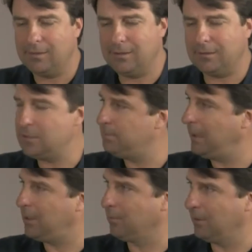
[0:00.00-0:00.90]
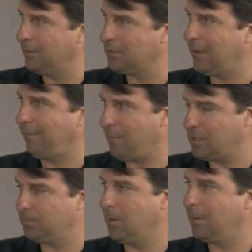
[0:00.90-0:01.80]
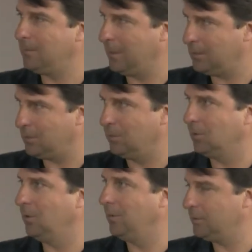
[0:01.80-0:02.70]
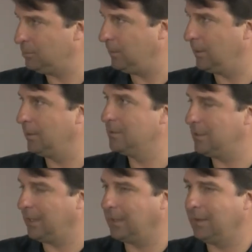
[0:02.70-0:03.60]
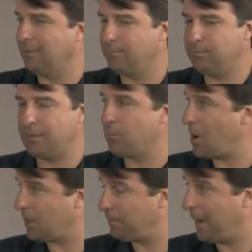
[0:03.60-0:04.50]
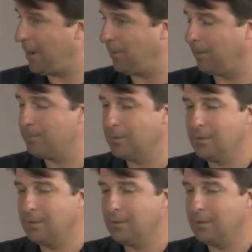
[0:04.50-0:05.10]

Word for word: You got these big gorillas like Facebook and yeah. Google, Twitter, and Zynga. Big market power.